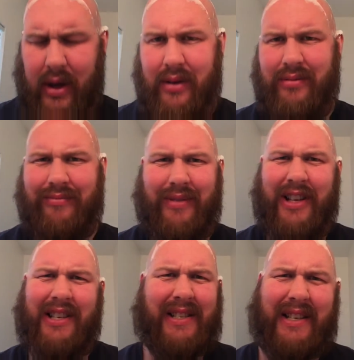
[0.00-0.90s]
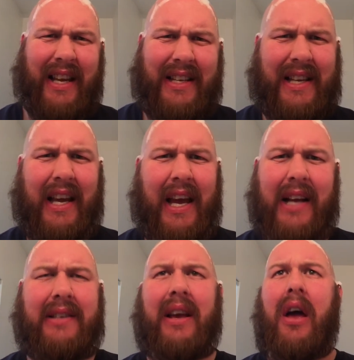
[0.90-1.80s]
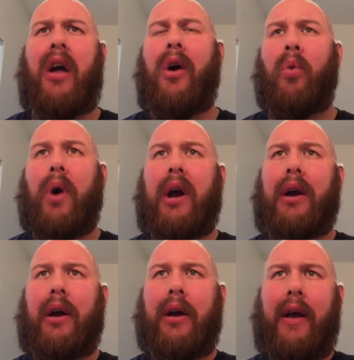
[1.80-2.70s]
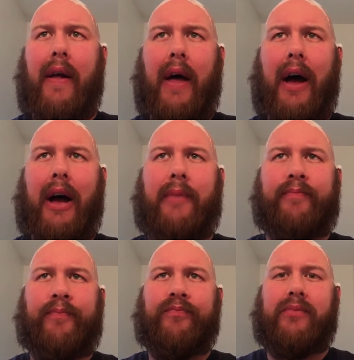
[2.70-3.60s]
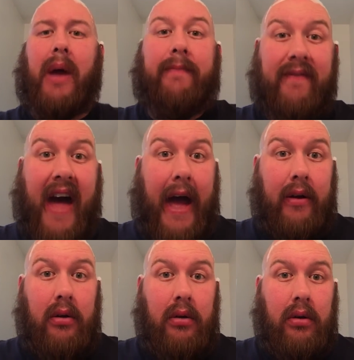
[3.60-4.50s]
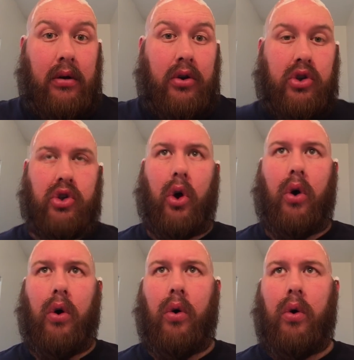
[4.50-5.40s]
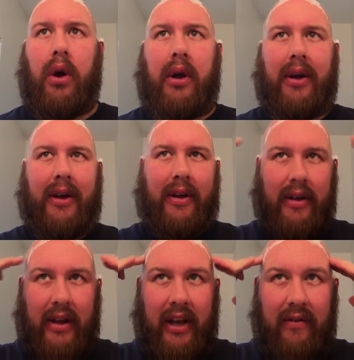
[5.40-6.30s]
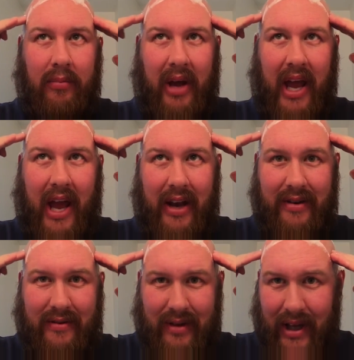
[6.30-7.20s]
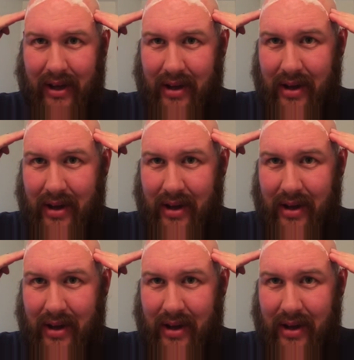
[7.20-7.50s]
it, a disease, I guess, where um, I'm fat. So even my head is like,